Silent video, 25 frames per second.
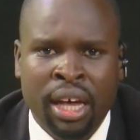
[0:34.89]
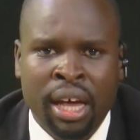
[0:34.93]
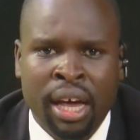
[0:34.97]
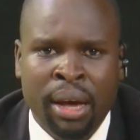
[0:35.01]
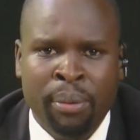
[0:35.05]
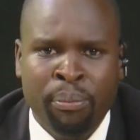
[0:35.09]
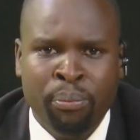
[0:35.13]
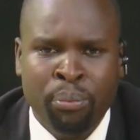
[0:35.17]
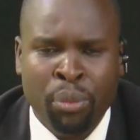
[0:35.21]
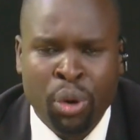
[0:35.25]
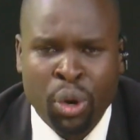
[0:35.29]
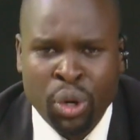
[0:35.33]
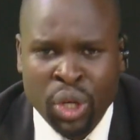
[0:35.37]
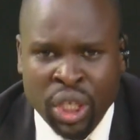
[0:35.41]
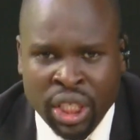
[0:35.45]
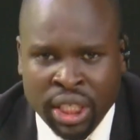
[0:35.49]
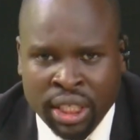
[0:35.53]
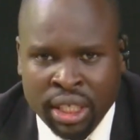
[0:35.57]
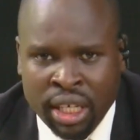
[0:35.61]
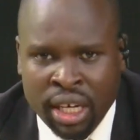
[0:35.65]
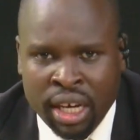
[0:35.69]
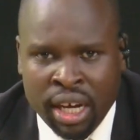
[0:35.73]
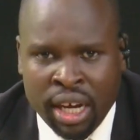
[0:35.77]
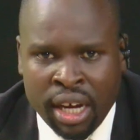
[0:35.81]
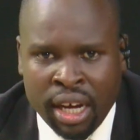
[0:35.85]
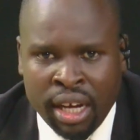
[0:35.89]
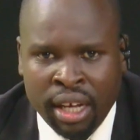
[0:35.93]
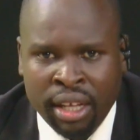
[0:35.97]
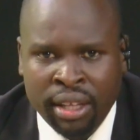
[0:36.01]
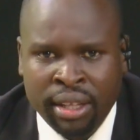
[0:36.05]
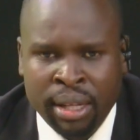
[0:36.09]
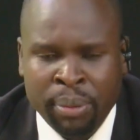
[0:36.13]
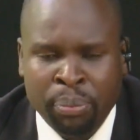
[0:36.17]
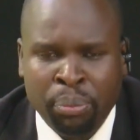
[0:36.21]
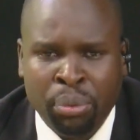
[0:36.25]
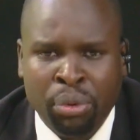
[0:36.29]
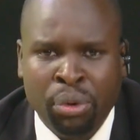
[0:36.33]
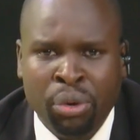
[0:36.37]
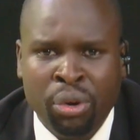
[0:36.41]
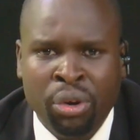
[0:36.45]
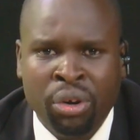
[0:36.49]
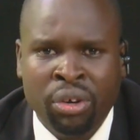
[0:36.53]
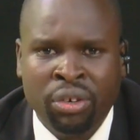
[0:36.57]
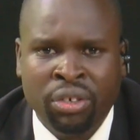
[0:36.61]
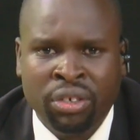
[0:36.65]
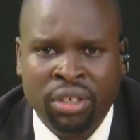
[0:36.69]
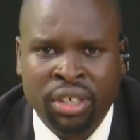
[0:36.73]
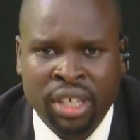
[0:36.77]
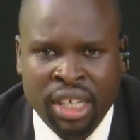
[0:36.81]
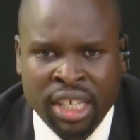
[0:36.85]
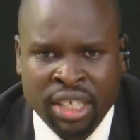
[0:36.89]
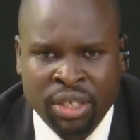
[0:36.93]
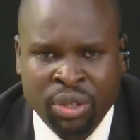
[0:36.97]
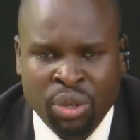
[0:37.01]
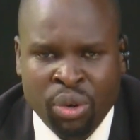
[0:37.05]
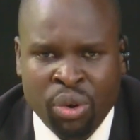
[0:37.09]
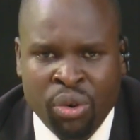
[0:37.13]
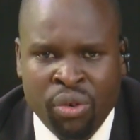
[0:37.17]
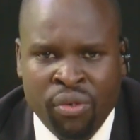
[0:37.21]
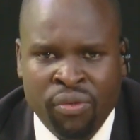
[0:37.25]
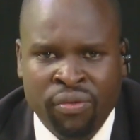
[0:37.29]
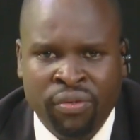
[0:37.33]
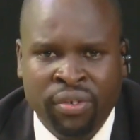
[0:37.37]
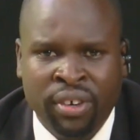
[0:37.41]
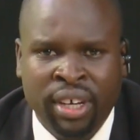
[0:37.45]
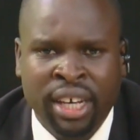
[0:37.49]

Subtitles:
monitor the progress of